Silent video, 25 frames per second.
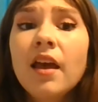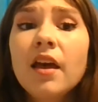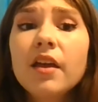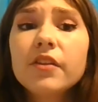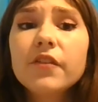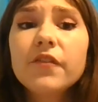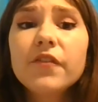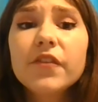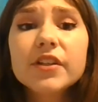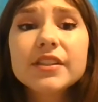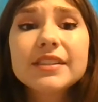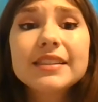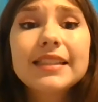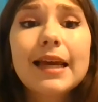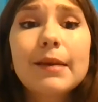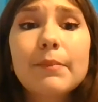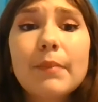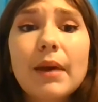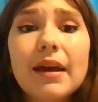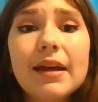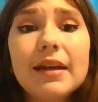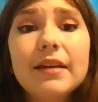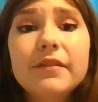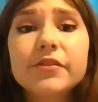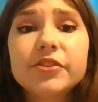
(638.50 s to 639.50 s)
The first time
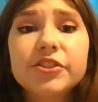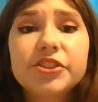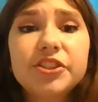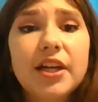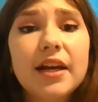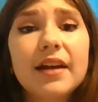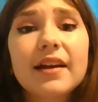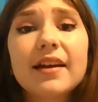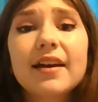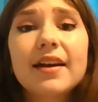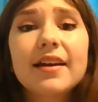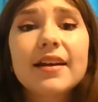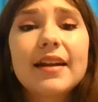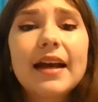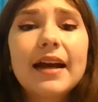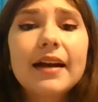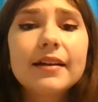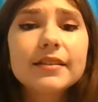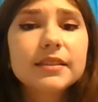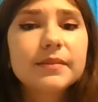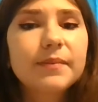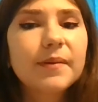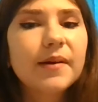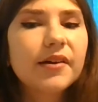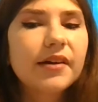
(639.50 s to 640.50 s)
I ever shot a gun, I
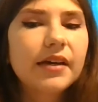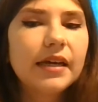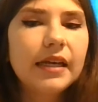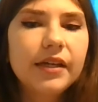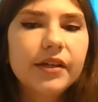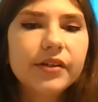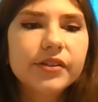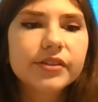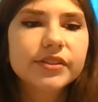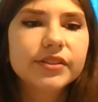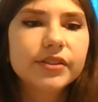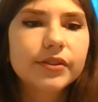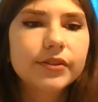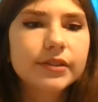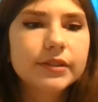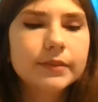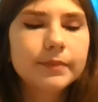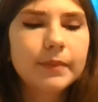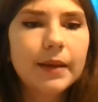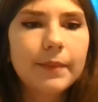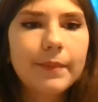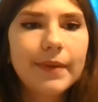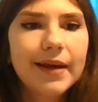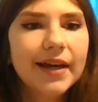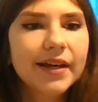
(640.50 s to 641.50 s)
was about 8 years old in
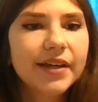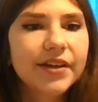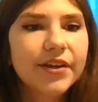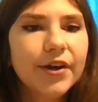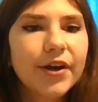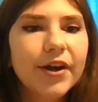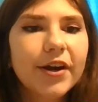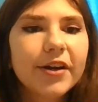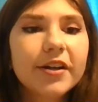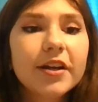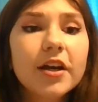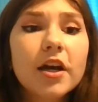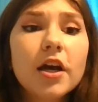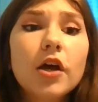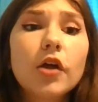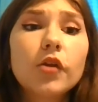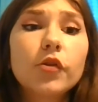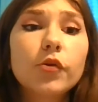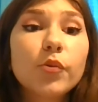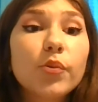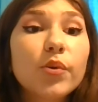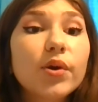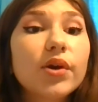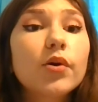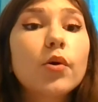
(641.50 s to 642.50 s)
my backyard.
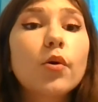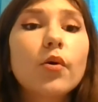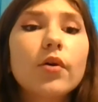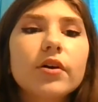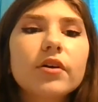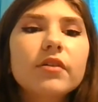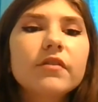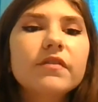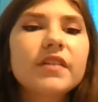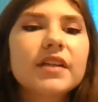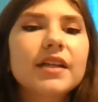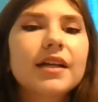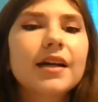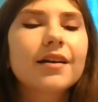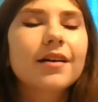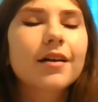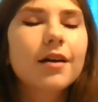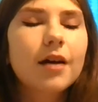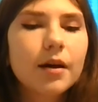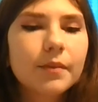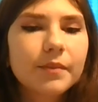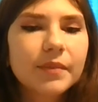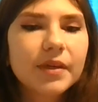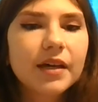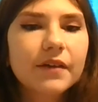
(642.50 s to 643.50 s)
The recoil of the gun
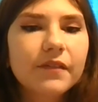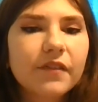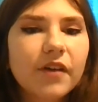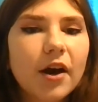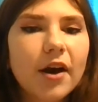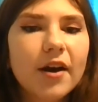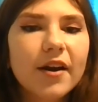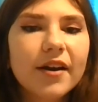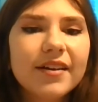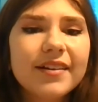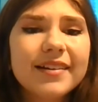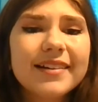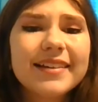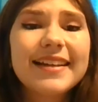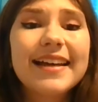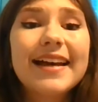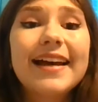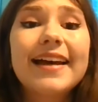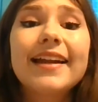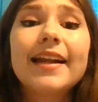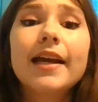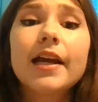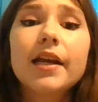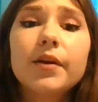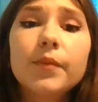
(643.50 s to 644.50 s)
caught me off guard,
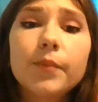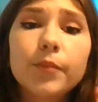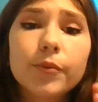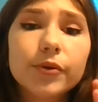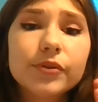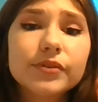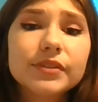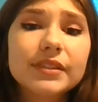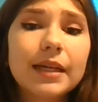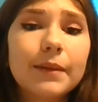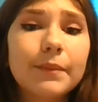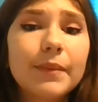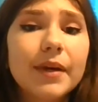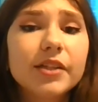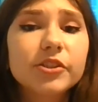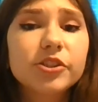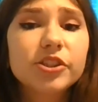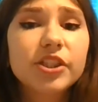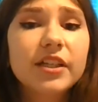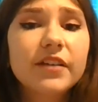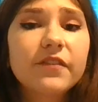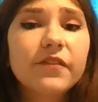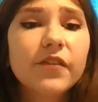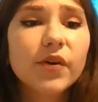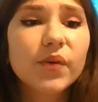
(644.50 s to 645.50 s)
and I had a bruise on my
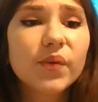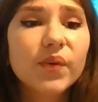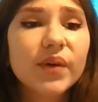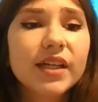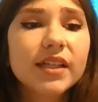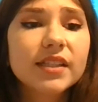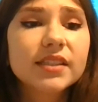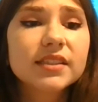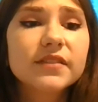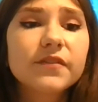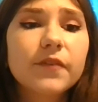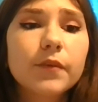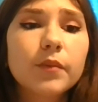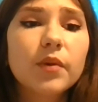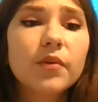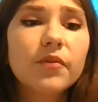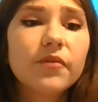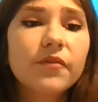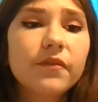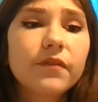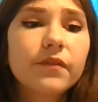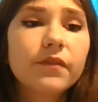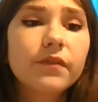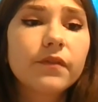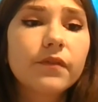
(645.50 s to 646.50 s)
cheek for weeks from the
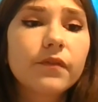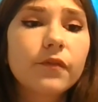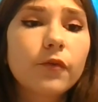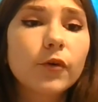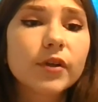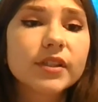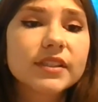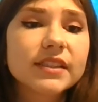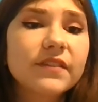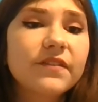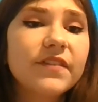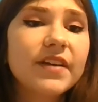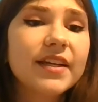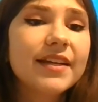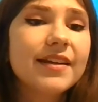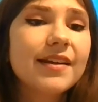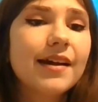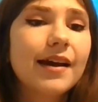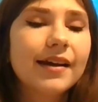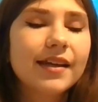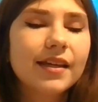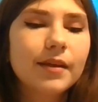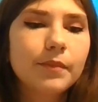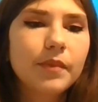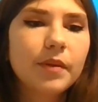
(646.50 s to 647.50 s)
force of it
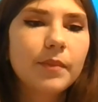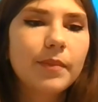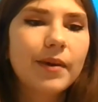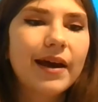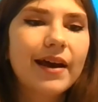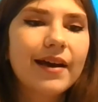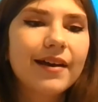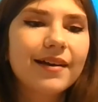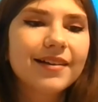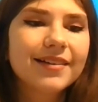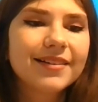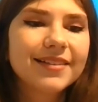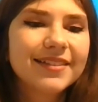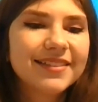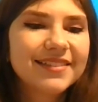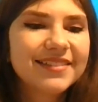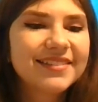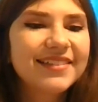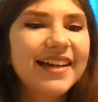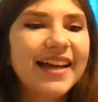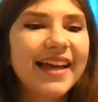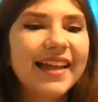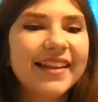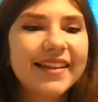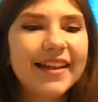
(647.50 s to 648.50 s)
knocking me back.
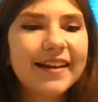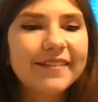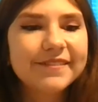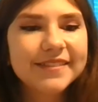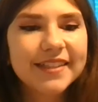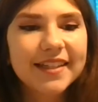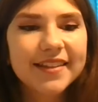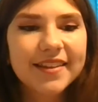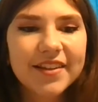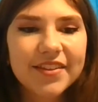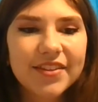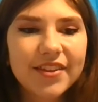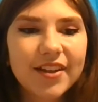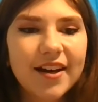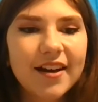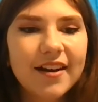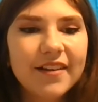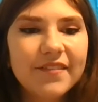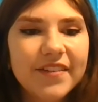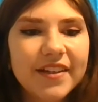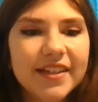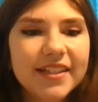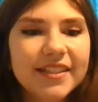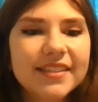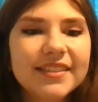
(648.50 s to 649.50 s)
I laughed at the thought
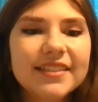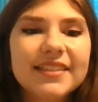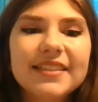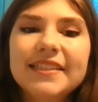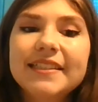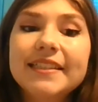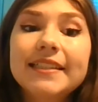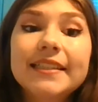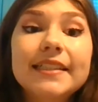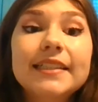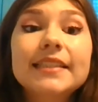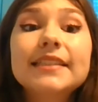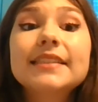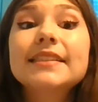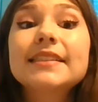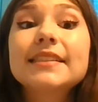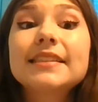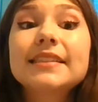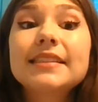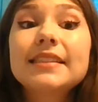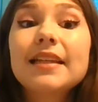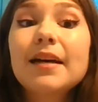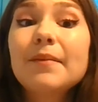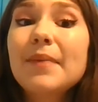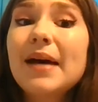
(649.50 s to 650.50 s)
of it.
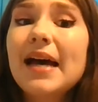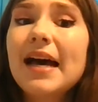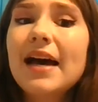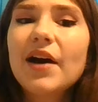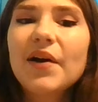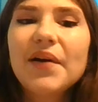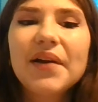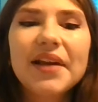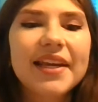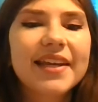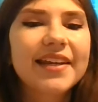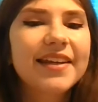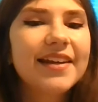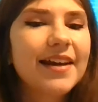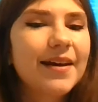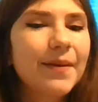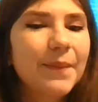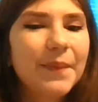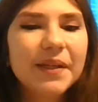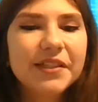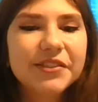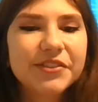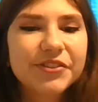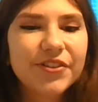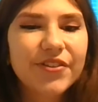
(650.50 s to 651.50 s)
Somehow I cannot
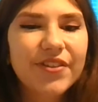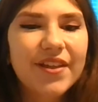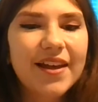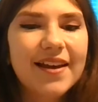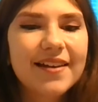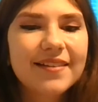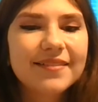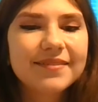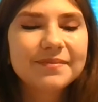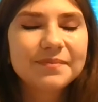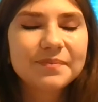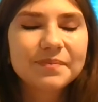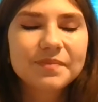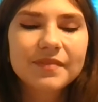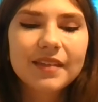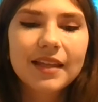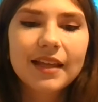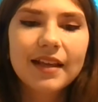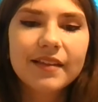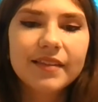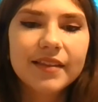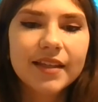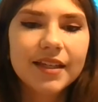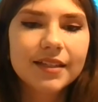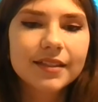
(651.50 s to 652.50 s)
picture that.
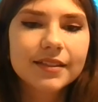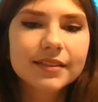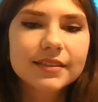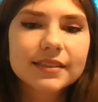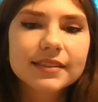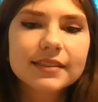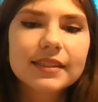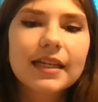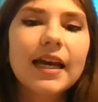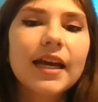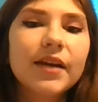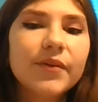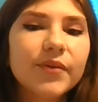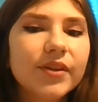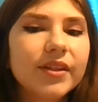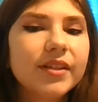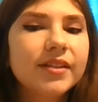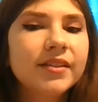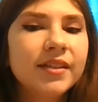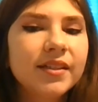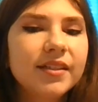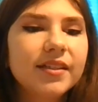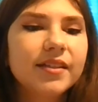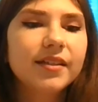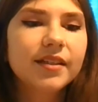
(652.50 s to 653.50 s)
And thanks. I really
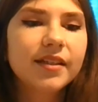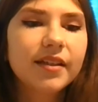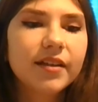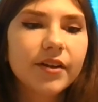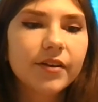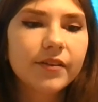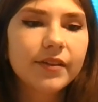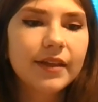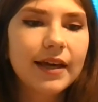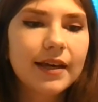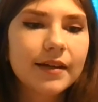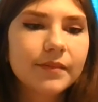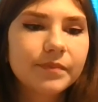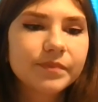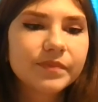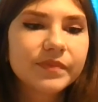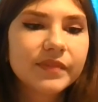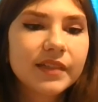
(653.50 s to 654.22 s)
needed to hear that.